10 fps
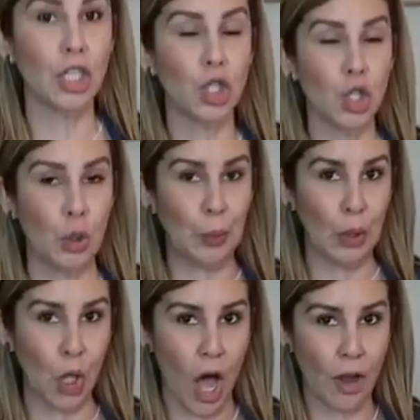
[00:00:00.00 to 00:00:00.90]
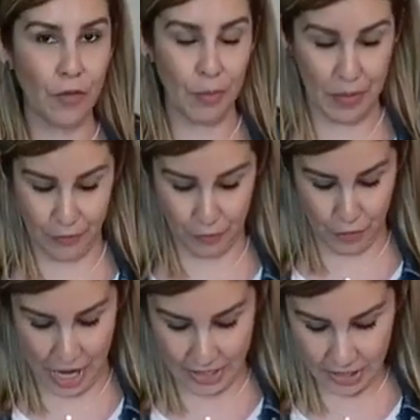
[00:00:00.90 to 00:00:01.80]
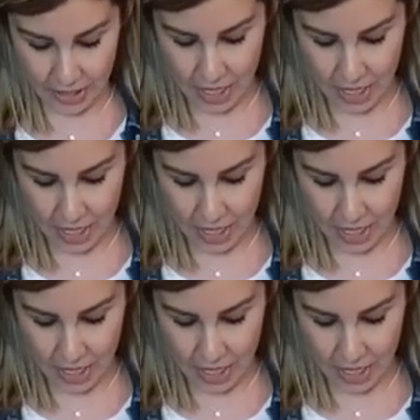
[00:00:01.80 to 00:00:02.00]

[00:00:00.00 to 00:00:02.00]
super long from the front.